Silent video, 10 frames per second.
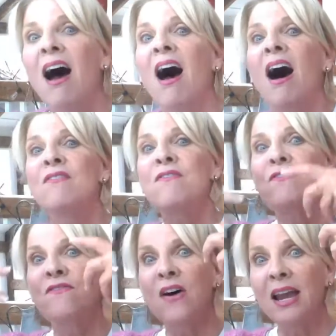of
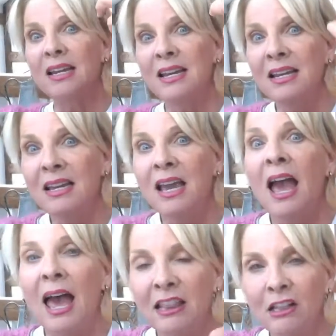fighting
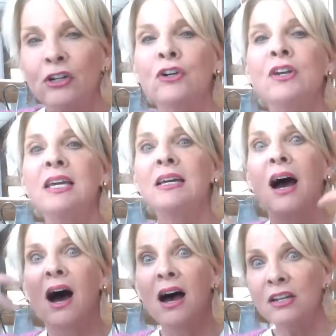and learning
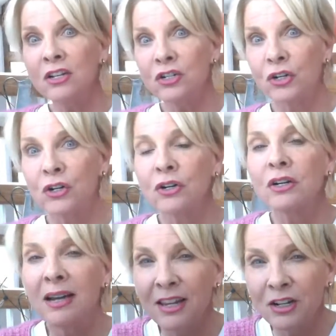under
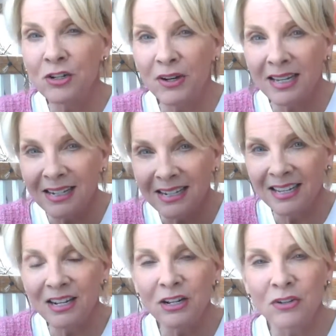in an
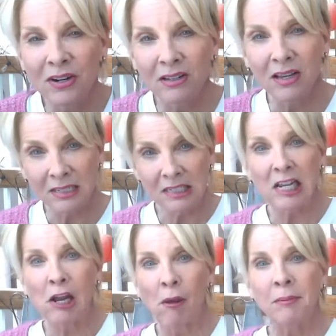adrenalized
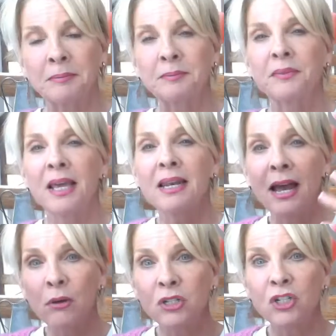state. And it
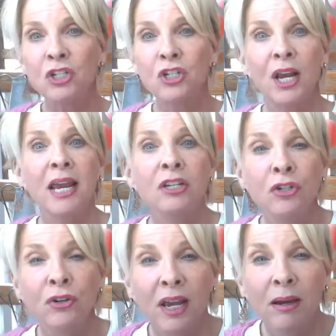helps to change
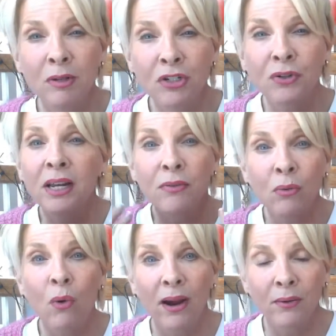your chemistry and the
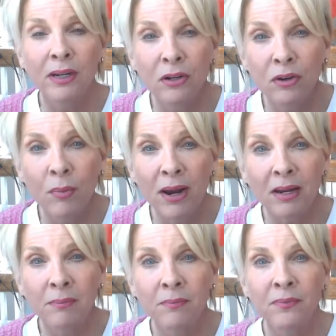wiring in your brain.
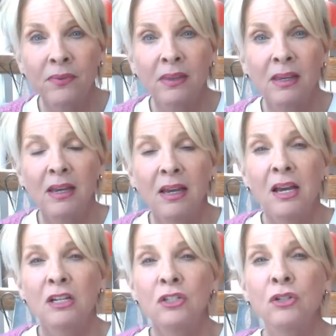
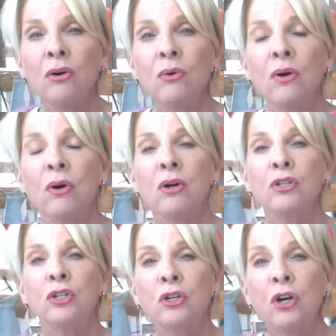So
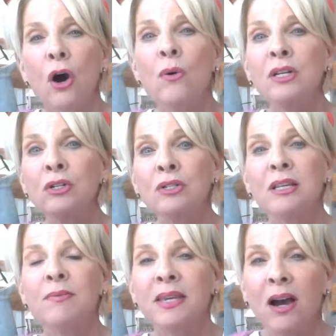to go and do
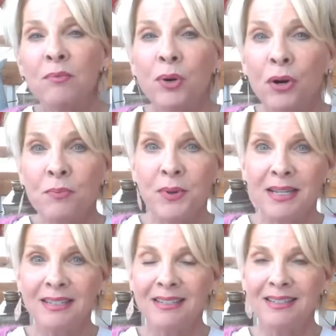something on
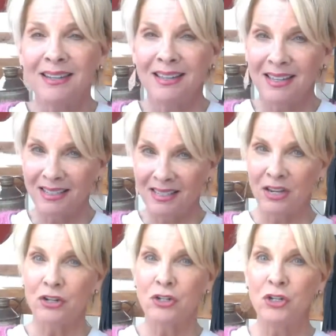purpose that
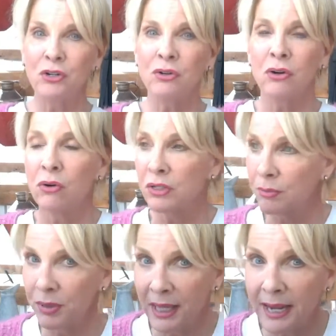scares you, or to
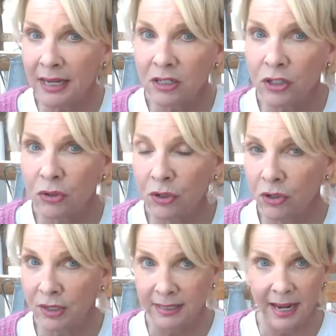plan to do it, or
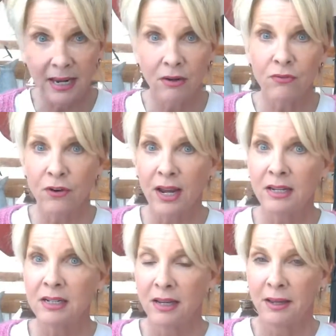to take a
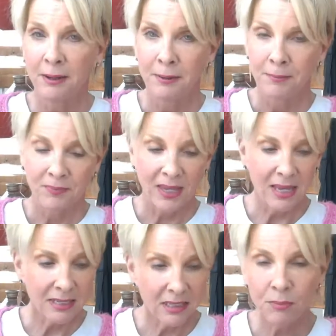friend,
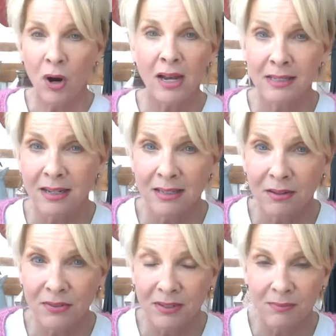is the process
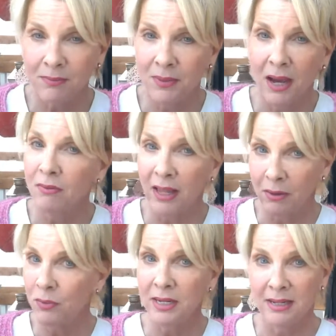of
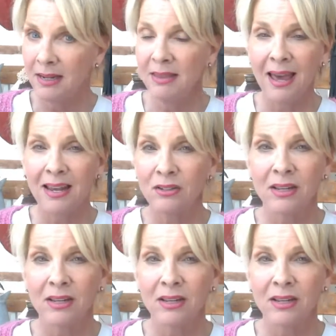like we did in that